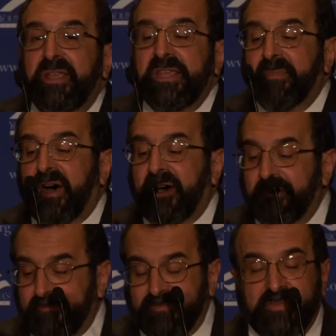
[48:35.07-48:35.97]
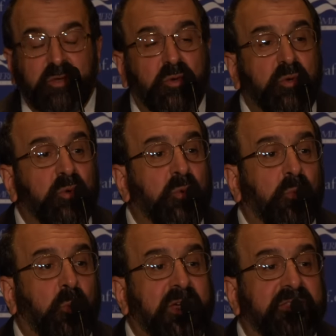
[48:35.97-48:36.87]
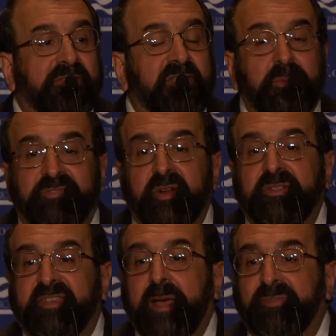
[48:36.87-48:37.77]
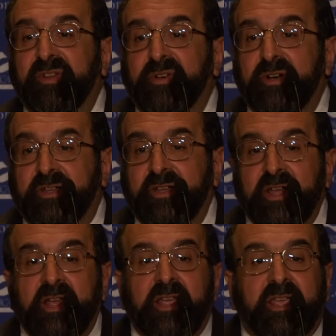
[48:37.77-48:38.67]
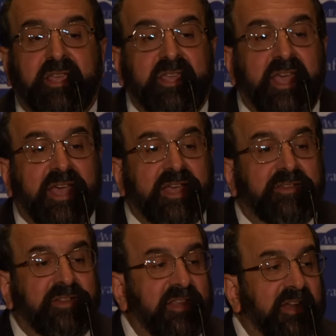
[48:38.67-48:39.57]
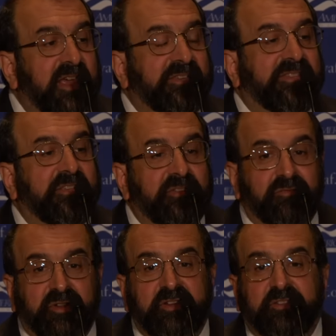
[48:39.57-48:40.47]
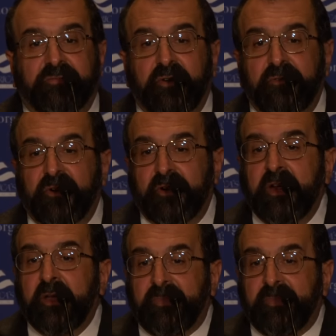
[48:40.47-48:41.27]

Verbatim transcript: imam who was, he was known as Captain Hook he had, in an excess of religious fervor,